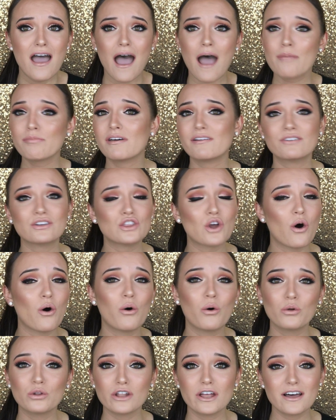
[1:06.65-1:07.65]
I'm loving the
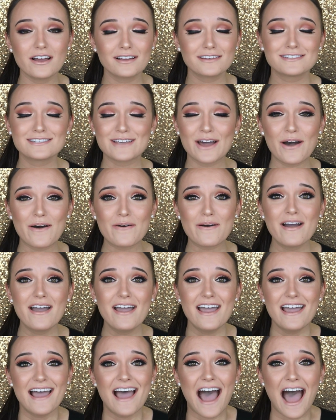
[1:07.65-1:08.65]
whole look. So
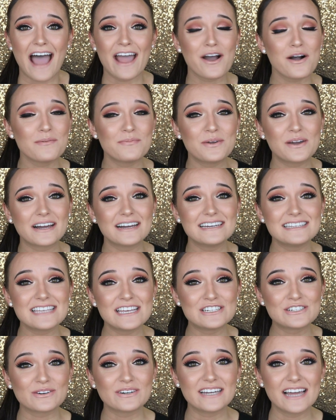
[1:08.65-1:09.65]
I hope you guys
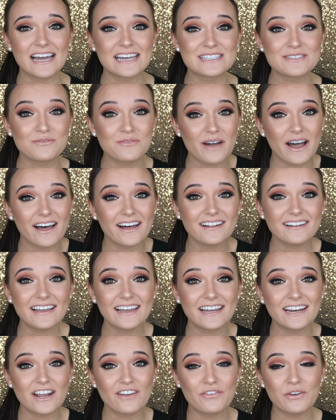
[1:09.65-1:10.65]
enjoy it as well.
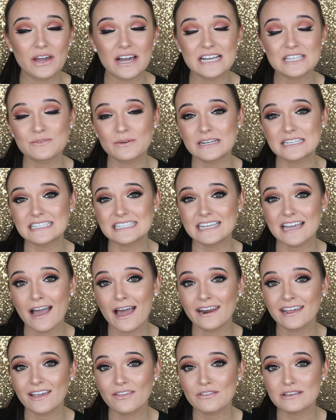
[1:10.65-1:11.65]
And if you guys want to see
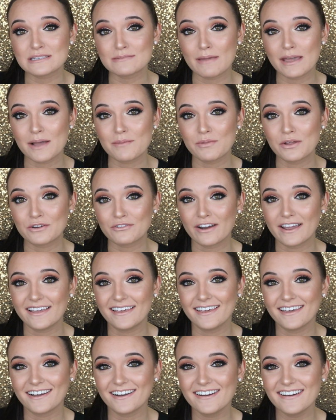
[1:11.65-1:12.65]
how to get this makeup look right
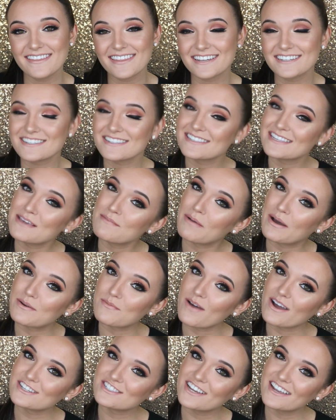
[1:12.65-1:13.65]
here, then just keep on
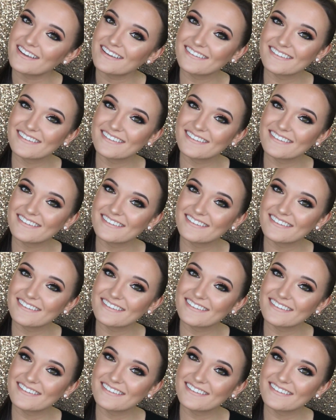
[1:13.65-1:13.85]
watching.